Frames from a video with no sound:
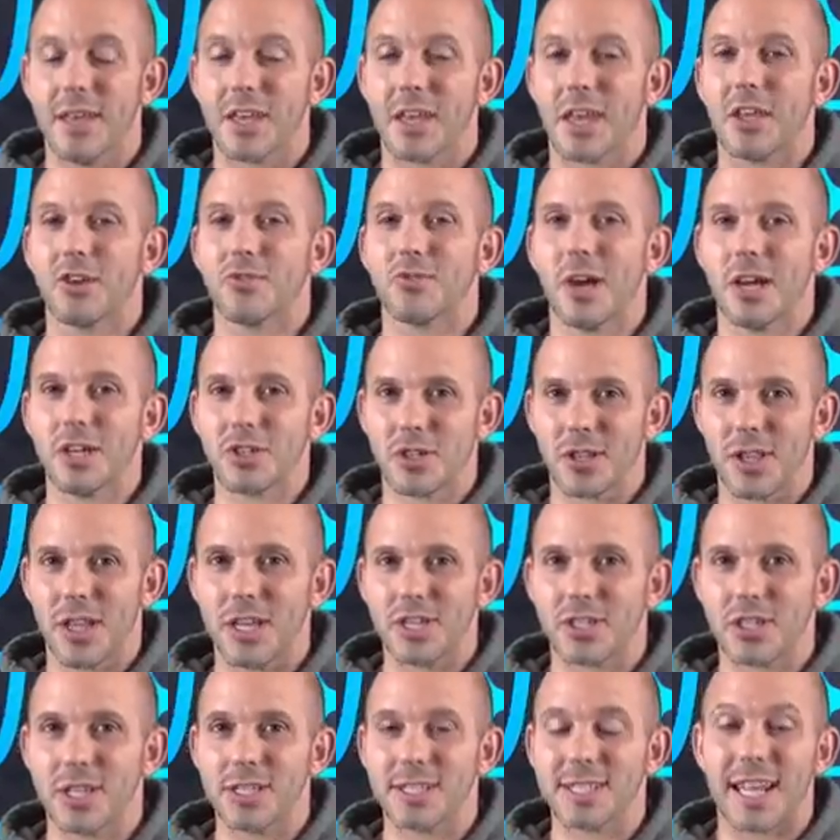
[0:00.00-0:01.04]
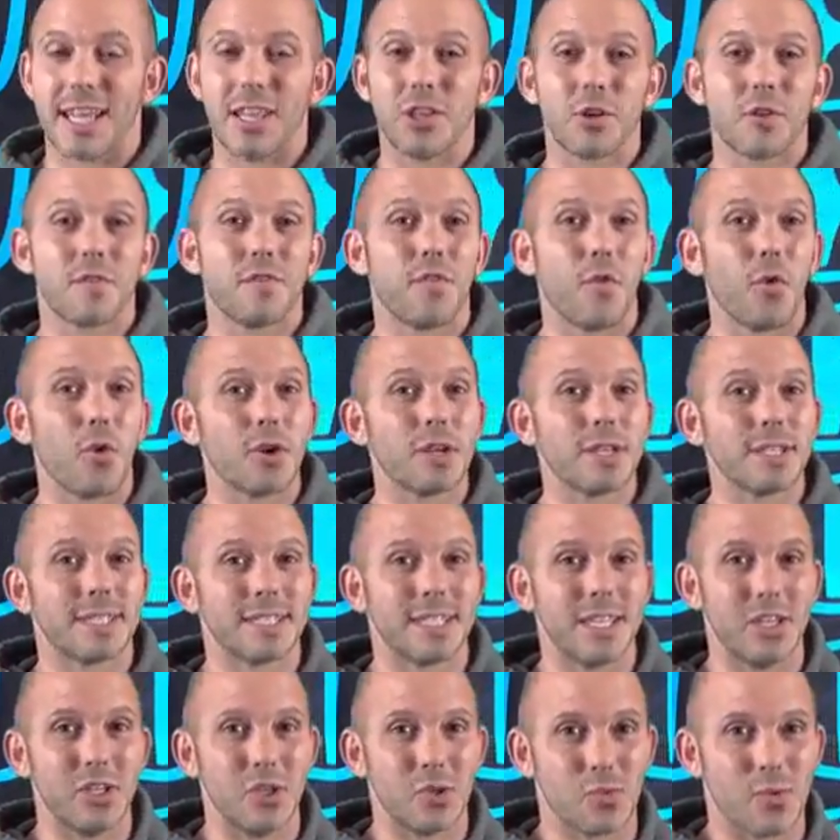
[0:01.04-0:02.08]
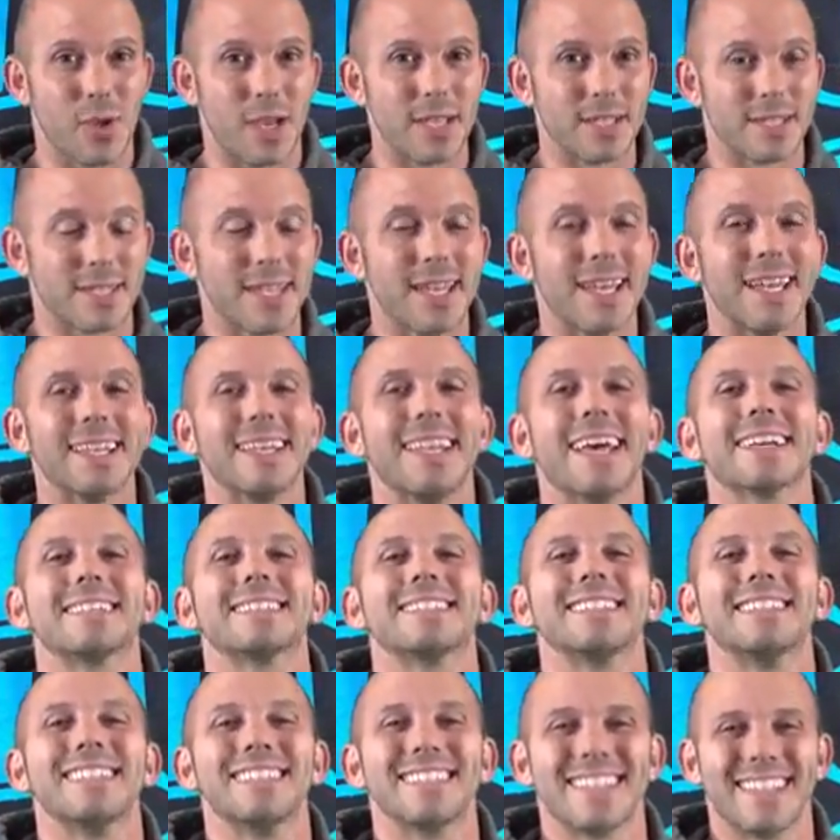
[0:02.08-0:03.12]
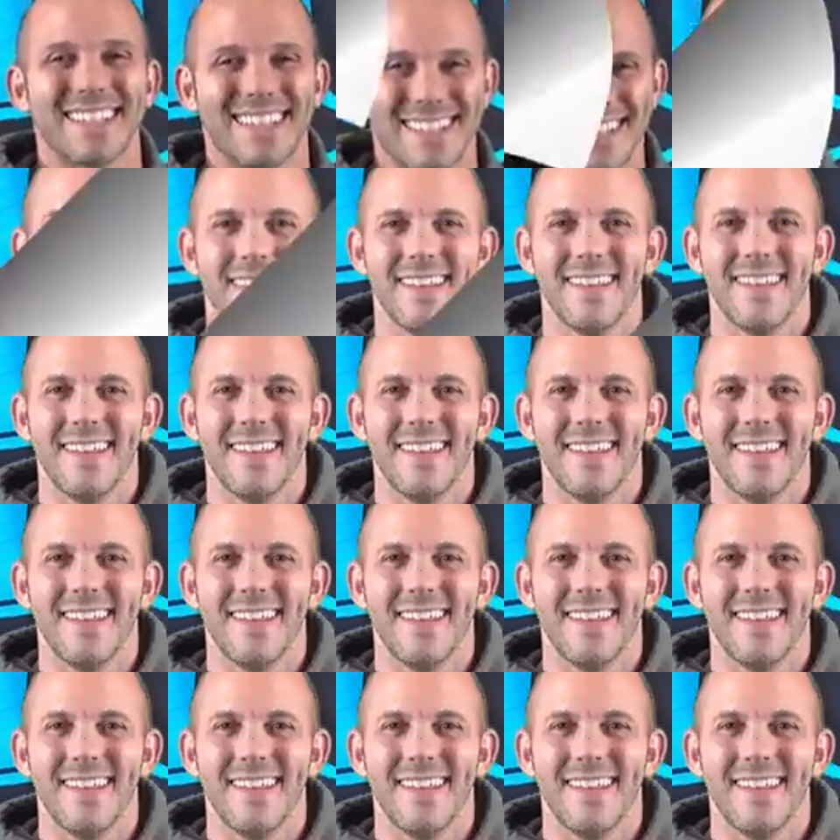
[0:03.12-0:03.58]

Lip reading: Congratulations, and I look forward to seeing you race next season.